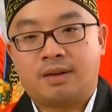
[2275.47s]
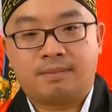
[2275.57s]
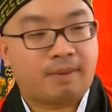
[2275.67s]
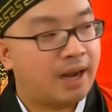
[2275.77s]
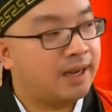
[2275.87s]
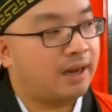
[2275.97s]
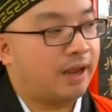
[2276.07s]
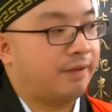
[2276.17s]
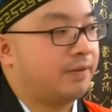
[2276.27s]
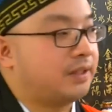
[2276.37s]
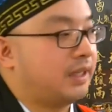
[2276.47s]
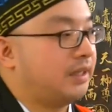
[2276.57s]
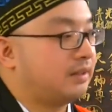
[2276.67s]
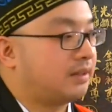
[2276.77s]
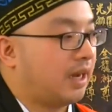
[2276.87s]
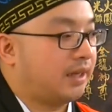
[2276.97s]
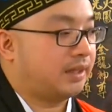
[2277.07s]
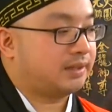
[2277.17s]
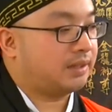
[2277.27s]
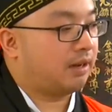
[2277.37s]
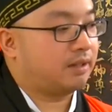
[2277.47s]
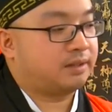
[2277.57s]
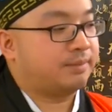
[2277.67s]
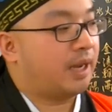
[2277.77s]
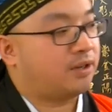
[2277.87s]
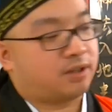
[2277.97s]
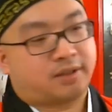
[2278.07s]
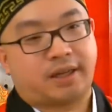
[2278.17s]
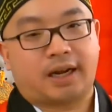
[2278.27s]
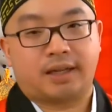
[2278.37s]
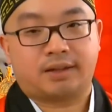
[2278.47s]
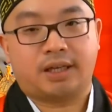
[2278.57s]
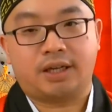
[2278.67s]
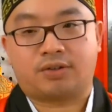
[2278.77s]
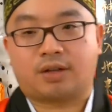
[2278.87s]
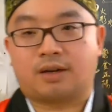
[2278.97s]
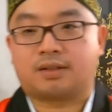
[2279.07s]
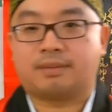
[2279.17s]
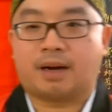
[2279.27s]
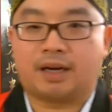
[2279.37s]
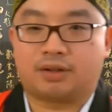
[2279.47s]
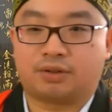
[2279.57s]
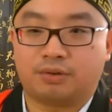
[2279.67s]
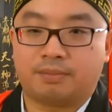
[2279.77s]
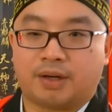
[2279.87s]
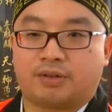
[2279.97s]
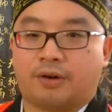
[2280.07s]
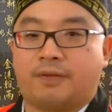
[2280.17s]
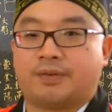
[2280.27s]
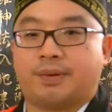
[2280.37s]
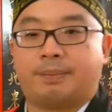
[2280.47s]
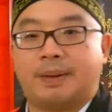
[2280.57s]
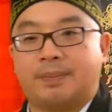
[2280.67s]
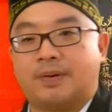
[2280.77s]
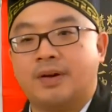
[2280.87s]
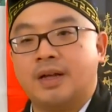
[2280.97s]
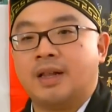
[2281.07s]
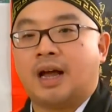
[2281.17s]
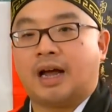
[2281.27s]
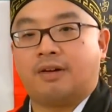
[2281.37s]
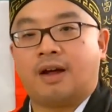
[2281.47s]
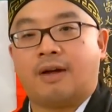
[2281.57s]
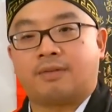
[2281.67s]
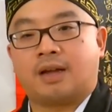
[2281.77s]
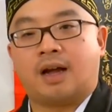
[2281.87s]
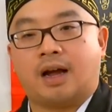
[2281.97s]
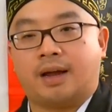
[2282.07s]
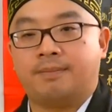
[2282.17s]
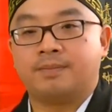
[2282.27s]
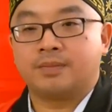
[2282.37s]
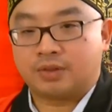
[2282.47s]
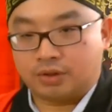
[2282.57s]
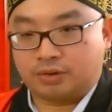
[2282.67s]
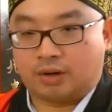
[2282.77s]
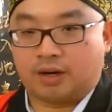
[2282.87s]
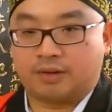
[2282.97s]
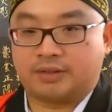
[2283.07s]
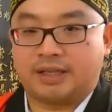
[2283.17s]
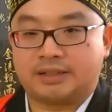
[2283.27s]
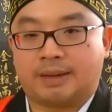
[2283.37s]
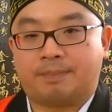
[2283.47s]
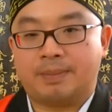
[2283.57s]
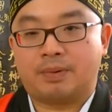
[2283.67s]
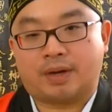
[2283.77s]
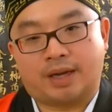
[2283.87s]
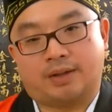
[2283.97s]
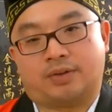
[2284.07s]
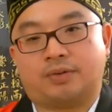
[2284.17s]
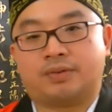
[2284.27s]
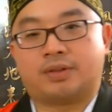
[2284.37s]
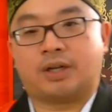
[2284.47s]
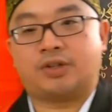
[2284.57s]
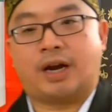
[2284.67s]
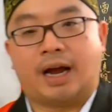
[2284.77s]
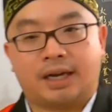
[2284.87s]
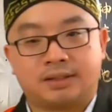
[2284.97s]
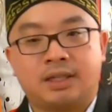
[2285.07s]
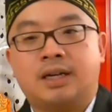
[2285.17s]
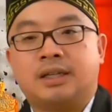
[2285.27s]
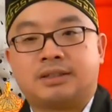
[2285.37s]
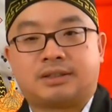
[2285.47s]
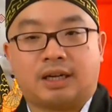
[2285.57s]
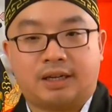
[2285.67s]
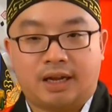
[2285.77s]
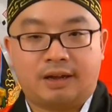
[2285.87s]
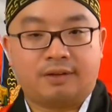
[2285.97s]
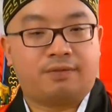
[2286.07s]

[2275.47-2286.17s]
My life is inside this Taoist magic thing. I teach Taoism. I do my service for people. I don't have time to do other things that people can do, such as studying